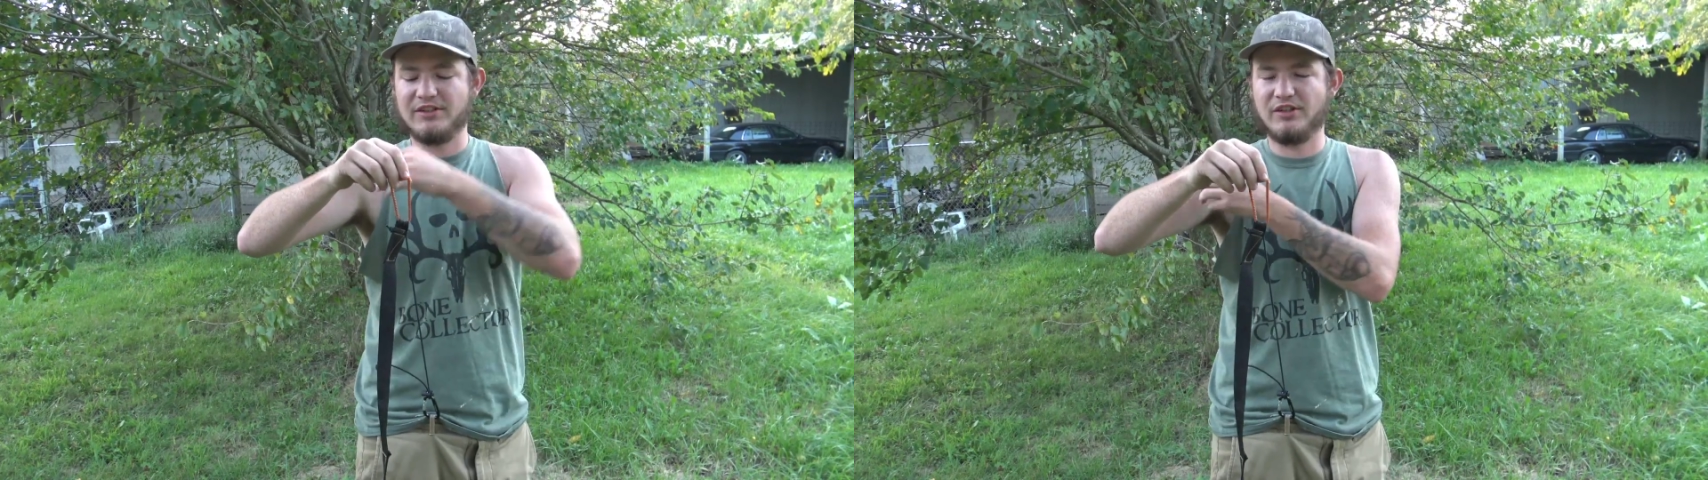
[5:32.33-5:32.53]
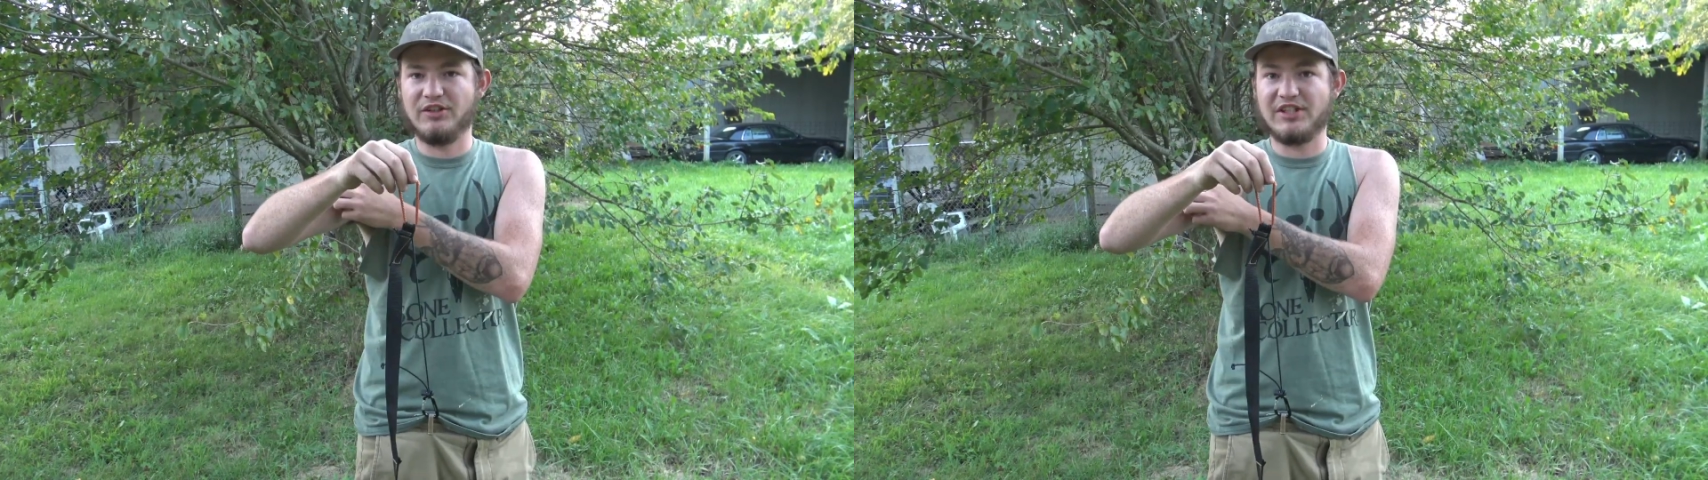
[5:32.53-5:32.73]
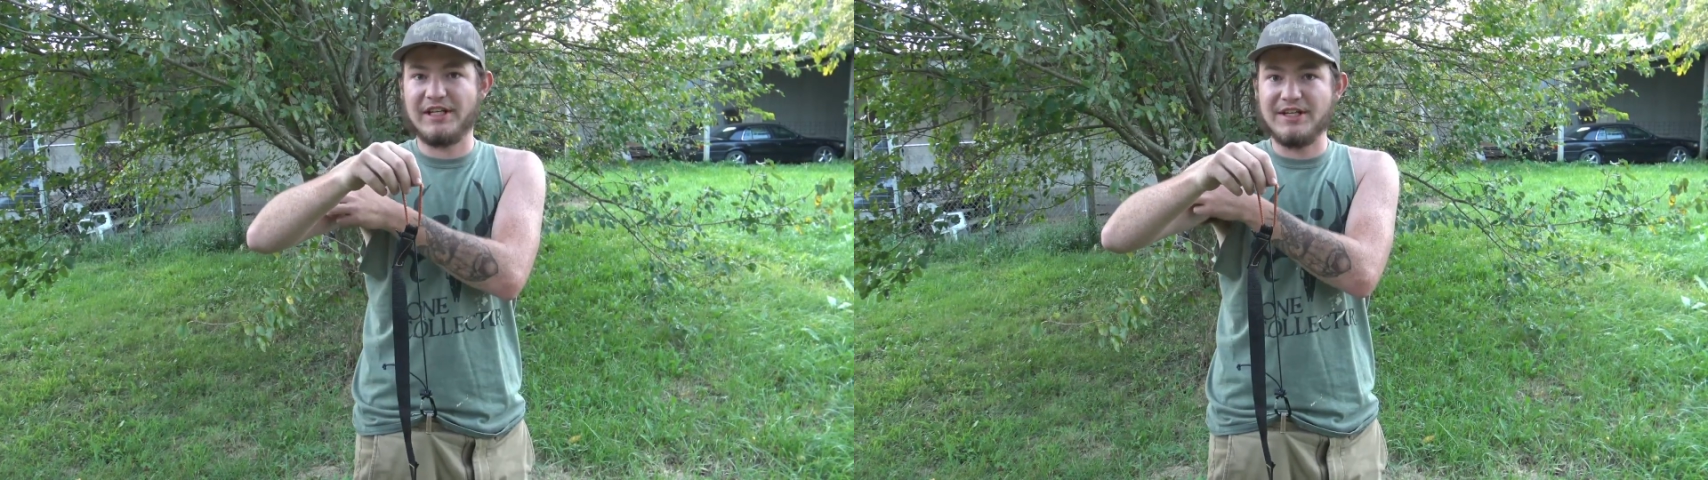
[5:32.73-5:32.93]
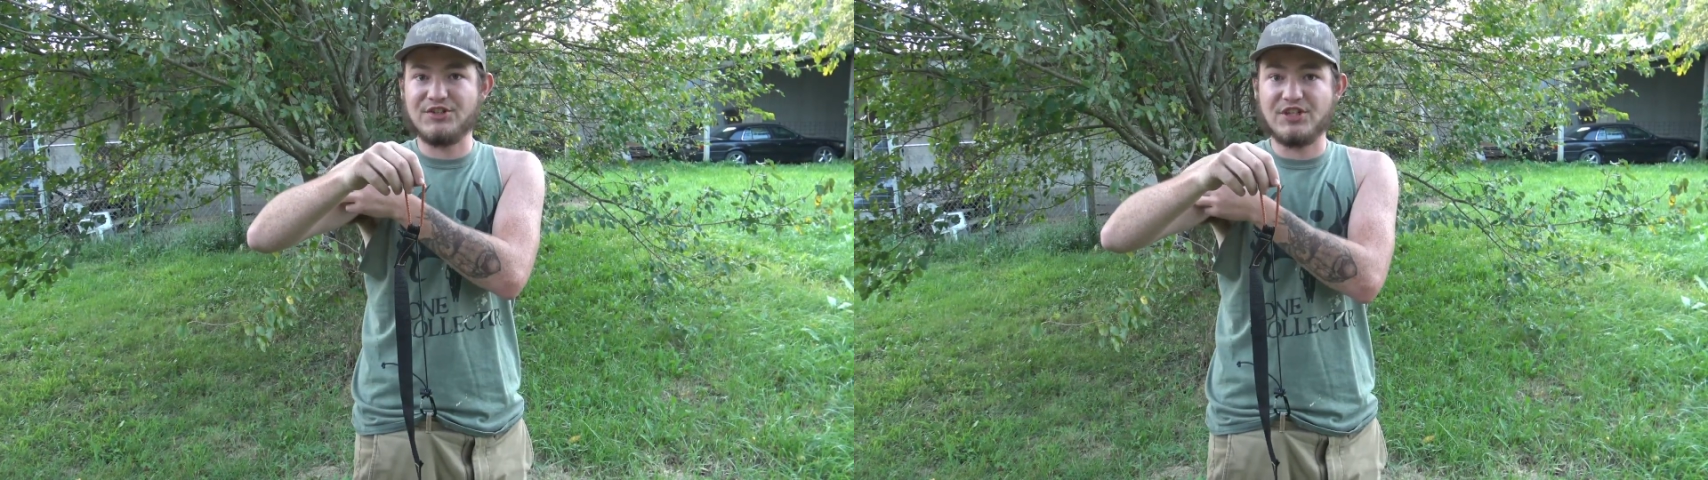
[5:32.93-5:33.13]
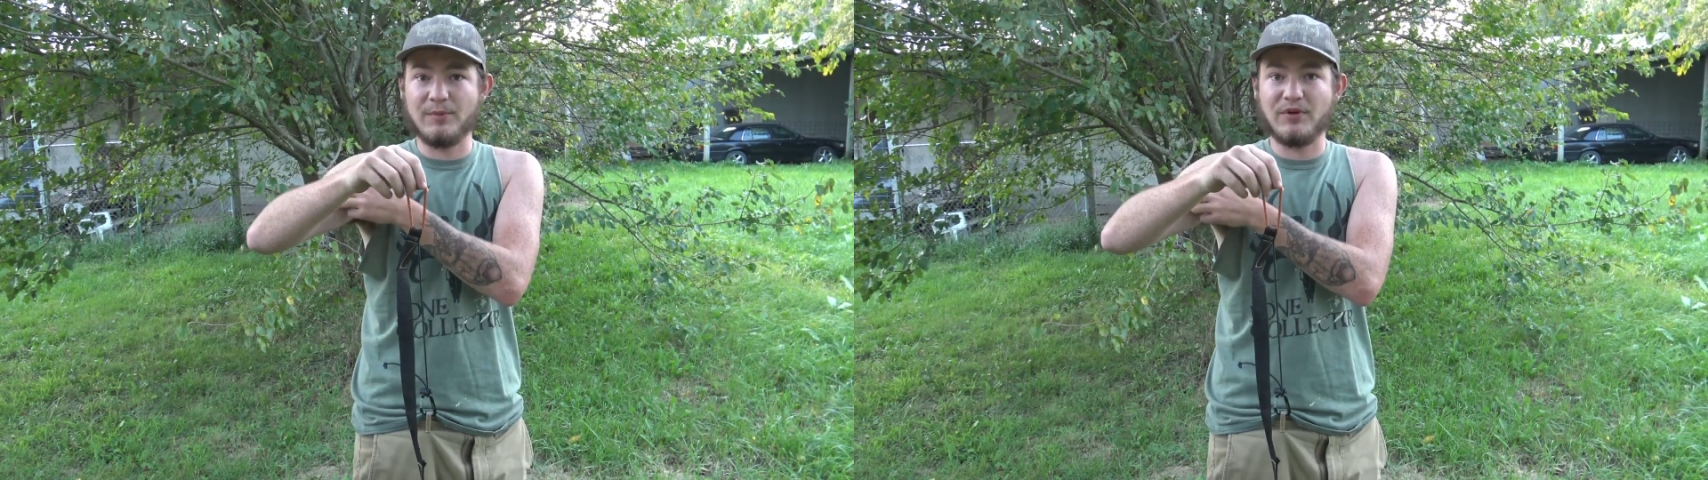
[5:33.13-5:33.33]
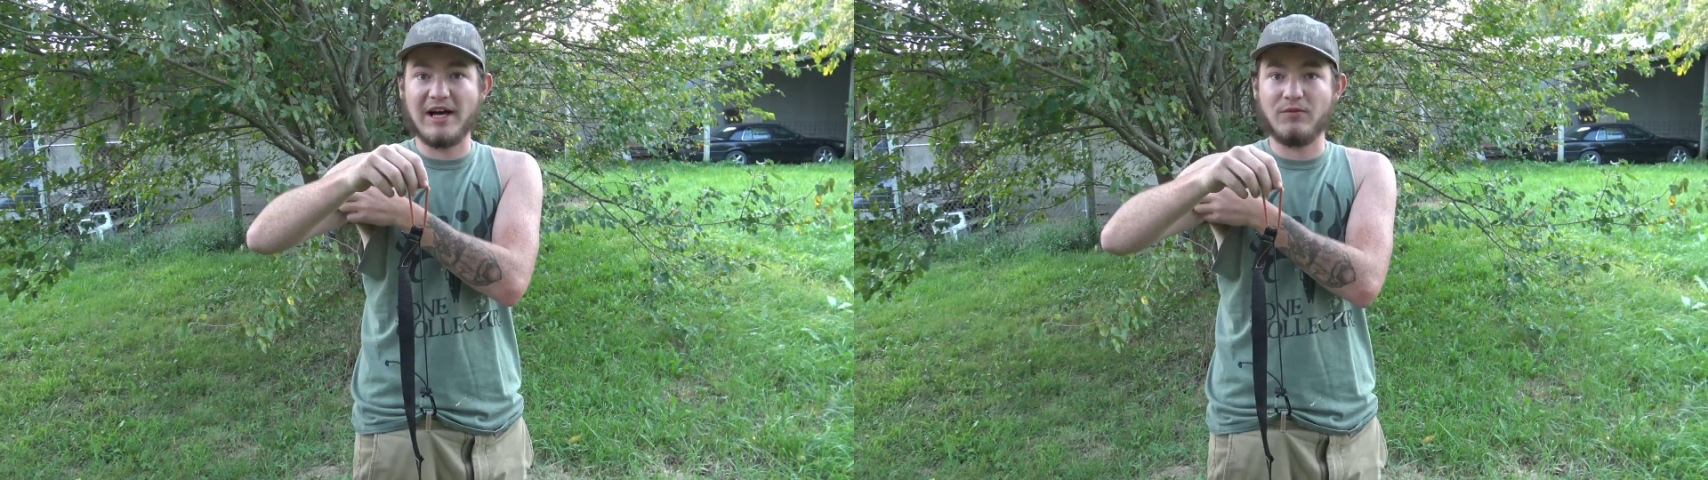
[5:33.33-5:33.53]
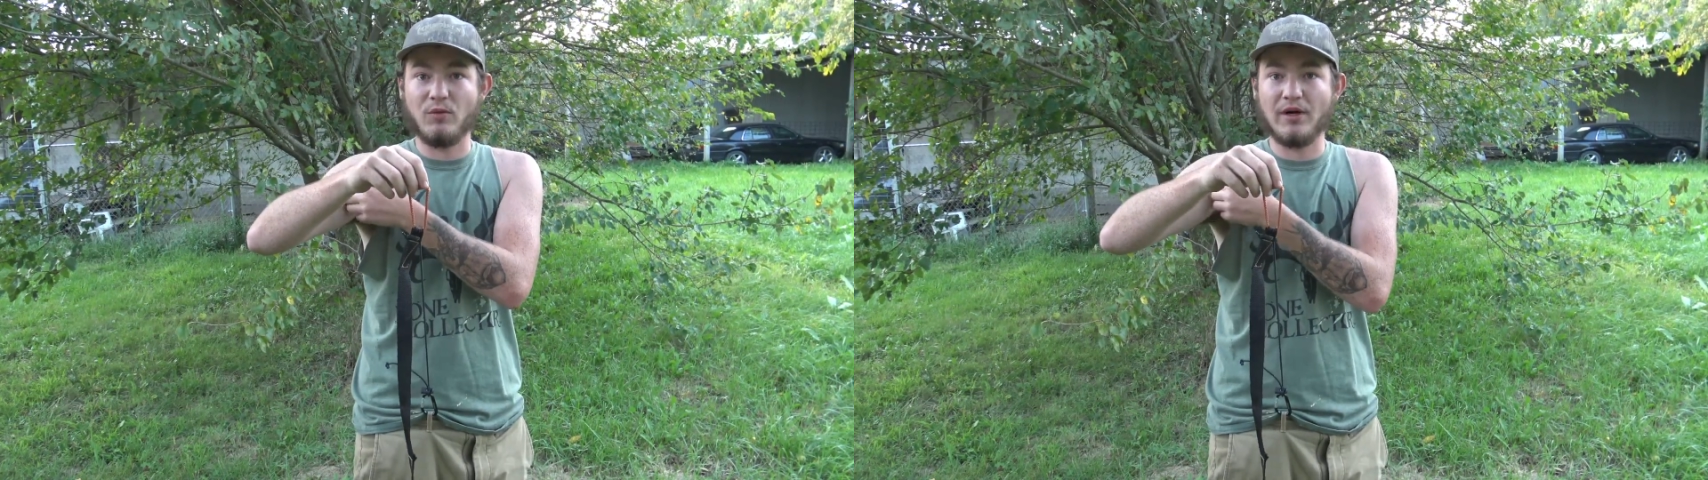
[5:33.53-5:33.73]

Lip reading: So it's like each step will have